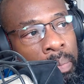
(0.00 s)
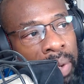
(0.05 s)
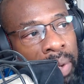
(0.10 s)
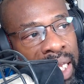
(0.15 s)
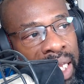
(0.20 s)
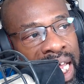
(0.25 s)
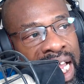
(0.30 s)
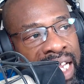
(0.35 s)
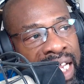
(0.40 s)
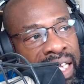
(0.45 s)
in
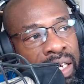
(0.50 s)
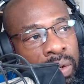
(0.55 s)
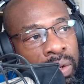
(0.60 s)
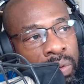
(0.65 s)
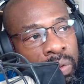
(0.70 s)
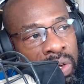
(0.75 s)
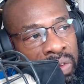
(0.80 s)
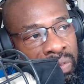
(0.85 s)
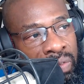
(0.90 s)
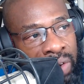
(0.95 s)
black
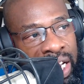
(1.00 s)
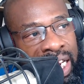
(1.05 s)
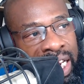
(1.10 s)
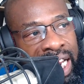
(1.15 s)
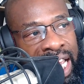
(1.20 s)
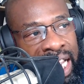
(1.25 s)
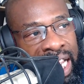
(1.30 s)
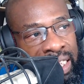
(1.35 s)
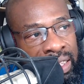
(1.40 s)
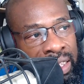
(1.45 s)
with red
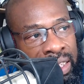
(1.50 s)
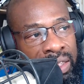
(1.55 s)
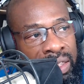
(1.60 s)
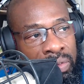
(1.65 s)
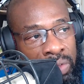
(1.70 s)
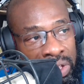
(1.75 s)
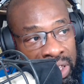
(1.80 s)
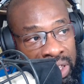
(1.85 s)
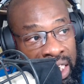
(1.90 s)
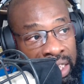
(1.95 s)
accents,
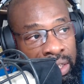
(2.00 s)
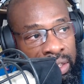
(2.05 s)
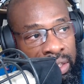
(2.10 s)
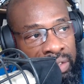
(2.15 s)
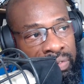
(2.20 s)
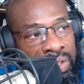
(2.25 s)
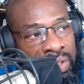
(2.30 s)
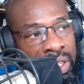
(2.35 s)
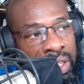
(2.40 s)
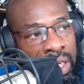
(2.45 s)
which I
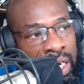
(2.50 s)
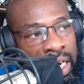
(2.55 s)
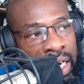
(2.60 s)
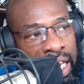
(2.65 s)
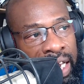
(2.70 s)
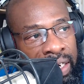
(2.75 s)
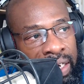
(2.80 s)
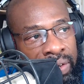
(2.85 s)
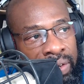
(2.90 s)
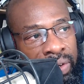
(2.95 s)
love,
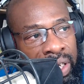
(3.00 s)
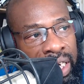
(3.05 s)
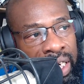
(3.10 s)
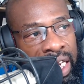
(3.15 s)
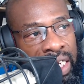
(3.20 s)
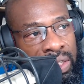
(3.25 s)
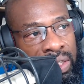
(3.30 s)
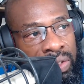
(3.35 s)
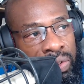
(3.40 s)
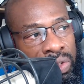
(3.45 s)
echoing
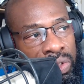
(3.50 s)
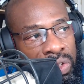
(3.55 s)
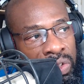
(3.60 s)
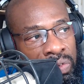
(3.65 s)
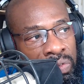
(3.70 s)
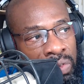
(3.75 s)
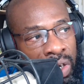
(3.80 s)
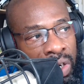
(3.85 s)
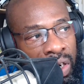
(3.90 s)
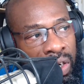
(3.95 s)

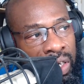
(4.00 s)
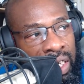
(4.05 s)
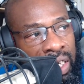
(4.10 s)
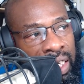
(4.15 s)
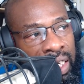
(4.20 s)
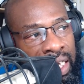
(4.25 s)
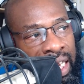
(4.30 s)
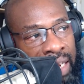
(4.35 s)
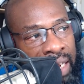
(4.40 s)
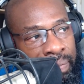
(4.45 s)
Asus's ROG
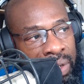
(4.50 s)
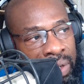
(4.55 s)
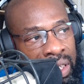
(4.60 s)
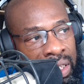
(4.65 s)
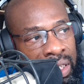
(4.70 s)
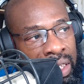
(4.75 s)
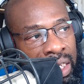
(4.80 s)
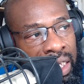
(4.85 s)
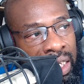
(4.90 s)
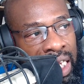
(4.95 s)

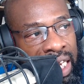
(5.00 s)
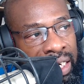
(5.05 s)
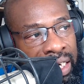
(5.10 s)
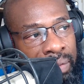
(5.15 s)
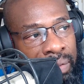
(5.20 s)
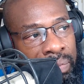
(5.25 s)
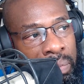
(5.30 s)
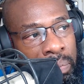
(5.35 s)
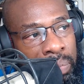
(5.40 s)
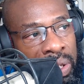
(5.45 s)
gaming
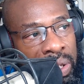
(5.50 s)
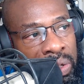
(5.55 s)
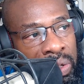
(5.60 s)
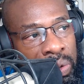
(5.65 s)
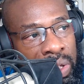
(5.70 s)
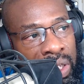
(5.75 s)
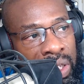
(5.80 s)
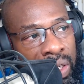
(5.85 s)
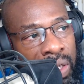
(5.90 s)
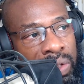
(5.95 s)
lineup, but
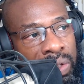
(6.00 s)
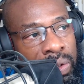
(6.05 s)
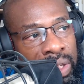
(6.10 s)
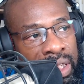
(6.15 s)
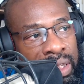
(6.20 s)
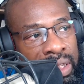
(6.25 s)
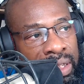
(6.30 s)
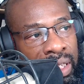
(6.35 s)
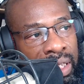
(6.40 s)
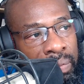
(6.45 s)
you can also
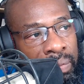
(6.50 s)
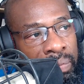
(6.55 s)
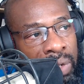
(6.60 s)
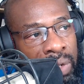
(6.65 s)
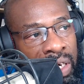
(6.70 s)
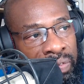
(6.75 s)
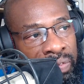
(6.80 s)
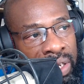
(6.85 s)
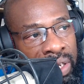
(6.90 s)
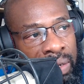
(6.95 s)
get
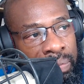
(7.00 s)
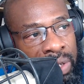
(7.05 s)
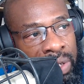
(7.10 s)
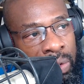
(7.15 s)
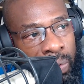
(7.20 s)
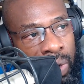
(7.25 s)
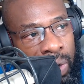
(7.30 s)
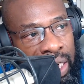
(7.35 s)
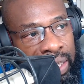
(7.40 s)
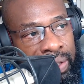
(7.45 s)
some of them
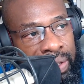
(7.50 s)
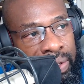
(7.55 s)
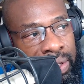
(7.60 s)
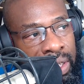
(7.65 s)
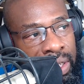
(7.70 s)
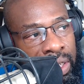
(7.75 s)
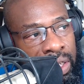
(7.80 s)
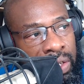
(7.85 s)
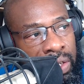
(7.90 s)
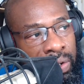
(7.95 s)
in white.
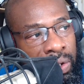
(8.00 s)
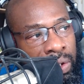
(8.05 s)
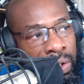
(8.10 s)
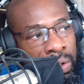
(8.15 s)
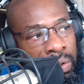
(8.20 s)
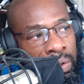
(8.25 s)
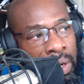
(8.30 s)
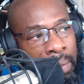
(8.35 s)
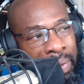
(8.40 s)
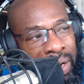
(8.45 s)
There
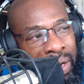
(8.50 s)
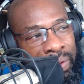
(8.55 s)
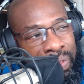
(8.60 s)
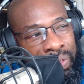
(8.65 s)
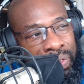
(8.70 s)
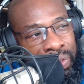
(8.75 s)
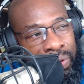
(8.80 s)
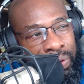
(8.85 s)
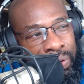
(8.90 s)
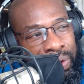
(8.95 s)
are about
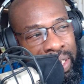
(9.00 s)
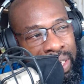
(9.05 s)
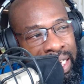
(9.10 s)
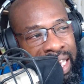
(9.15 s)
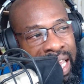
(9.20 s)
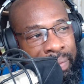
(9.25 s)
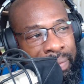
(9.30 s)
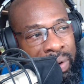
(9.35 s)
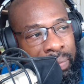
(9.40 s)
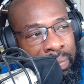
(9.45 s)
30
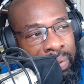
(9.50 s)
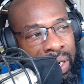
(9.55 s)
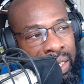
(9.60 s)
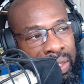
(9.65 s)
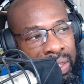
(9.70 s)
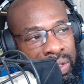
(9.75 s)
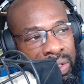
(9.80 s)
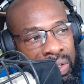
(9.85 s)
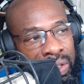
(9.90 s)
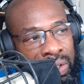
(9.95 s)
gaming
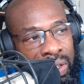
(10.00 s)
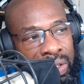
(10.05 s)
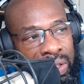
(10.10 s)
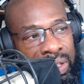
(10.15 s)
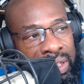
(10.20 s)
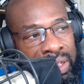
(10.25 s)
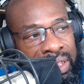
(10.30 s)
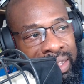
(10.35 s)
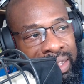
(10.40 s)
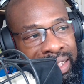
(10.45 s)
products
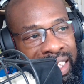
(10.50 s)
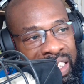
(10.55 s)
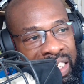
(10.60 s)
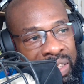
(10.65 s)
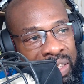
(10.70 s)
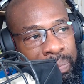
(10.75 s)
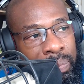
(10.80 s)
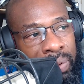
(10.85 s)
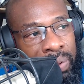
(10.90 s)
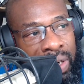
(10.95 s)
across
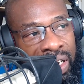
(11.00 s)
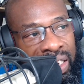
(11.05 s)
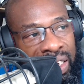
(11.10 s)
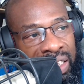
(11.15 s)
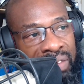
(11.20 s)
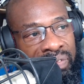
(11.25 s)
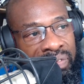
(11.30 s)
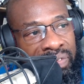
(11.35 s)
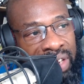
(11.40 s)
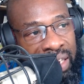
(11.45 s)
six
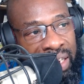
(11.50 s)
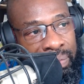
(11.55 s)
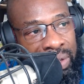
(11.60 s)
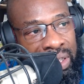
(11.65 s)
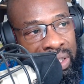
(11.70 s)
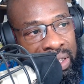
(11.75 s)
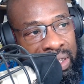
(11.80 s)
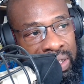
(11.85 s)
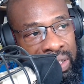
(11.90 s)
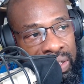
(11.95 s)
product
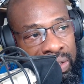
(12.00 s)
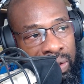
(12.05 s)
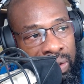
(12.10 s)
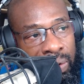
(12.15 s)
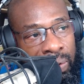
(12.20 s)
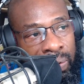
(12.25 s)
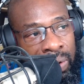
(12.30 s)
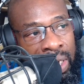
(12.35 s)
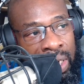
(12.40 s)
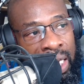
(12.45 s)
families.
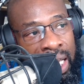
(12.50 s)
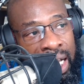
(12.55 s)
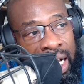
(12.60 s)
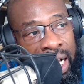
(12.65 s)
So